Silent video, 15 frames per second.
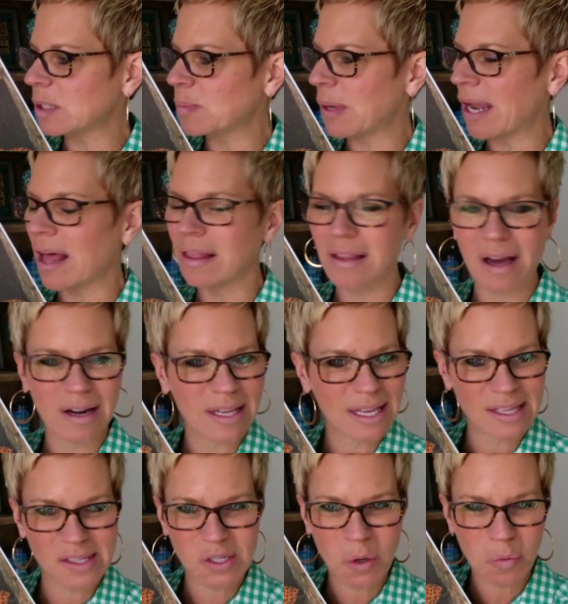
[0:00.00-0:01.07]
But a lot of
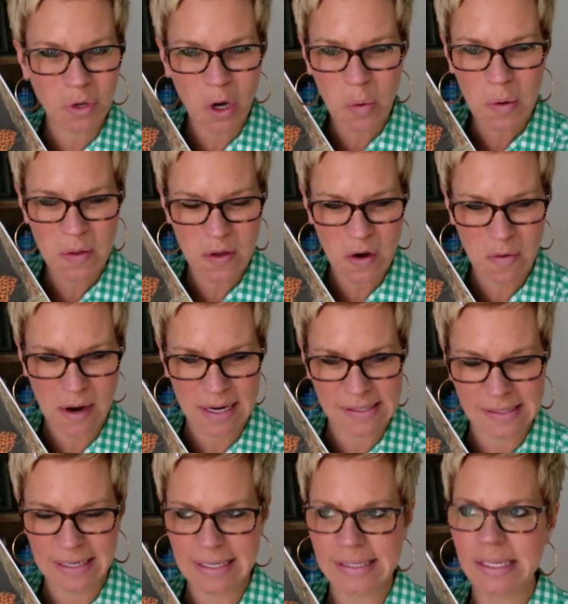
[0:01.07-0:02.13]
kids don't know where the
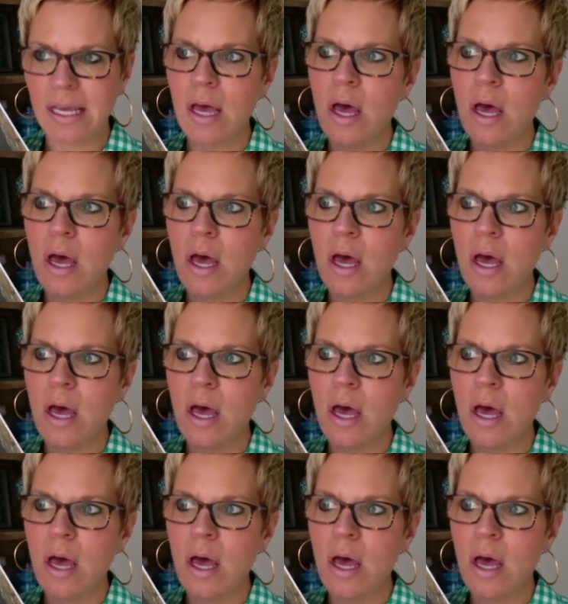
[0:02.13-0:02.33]
horizon is.